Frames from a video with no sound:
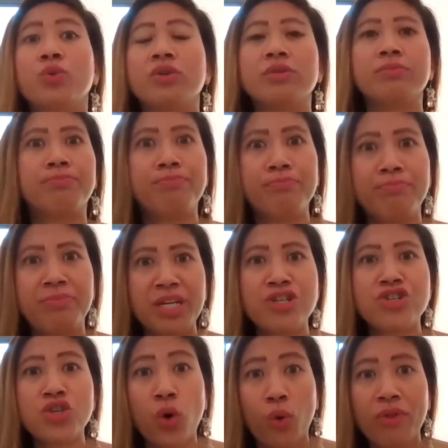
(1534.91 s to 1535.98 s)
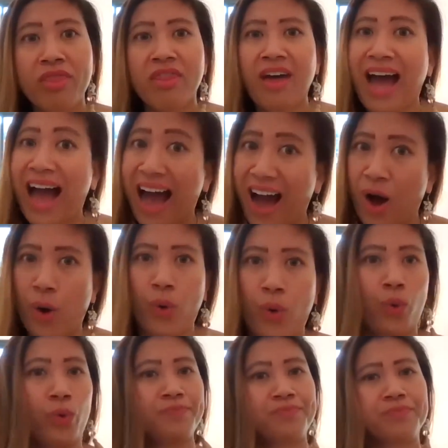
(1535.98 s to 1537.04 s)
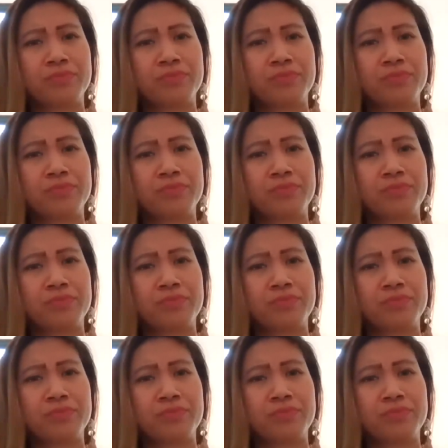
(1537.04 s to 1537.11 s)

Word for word: will be shown the how.